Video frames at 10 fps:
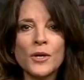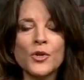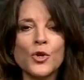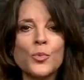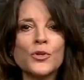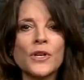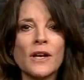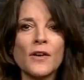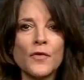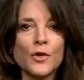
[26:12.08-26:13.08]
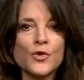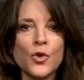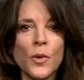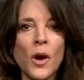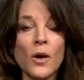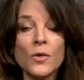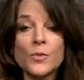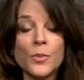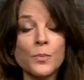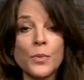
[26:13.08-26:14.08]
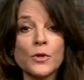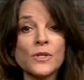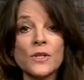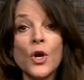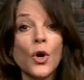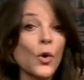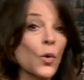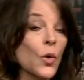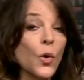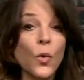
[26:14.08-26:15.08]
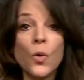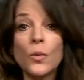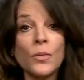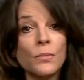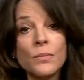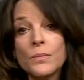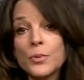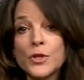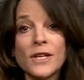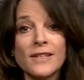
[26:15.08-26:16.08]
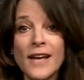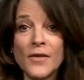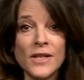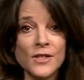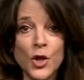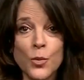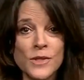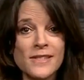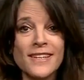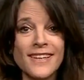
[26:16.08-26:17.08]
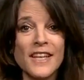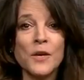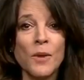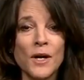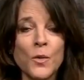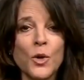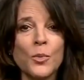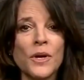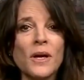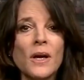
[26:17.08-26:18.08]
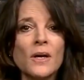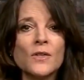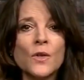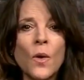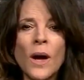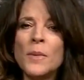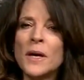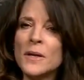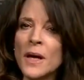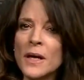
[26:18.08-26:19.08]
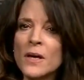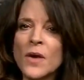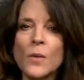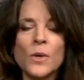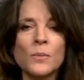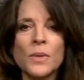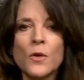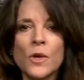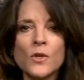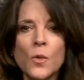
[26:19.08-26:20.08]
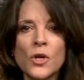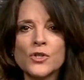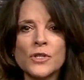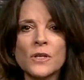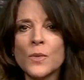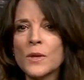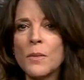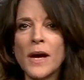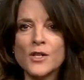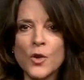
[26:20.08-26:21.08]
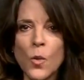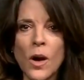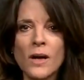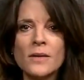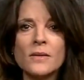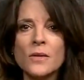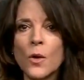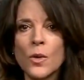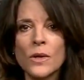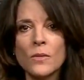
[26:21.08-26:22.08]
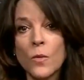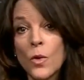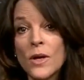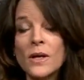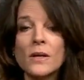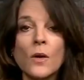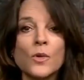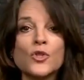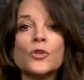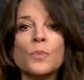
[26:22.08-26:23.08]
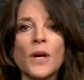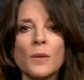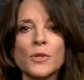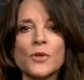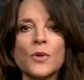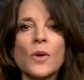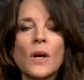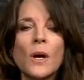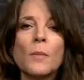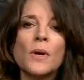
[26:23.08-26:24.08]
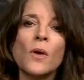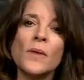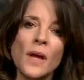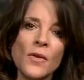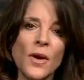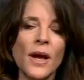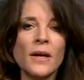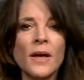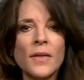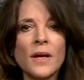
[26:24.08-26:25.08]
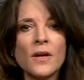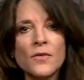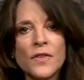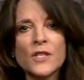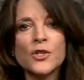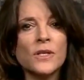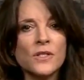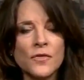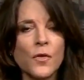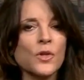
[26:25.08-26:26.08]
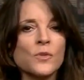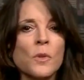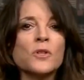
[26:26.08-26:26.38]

can do, particularly a first-term congressperson, who particularly now that it's an open seat, anybody will be. So I'm not naive. I wouldn't be going to Washington with a magic wand. No one would, and no one should be able to. But on the other hand, I think conviction is a force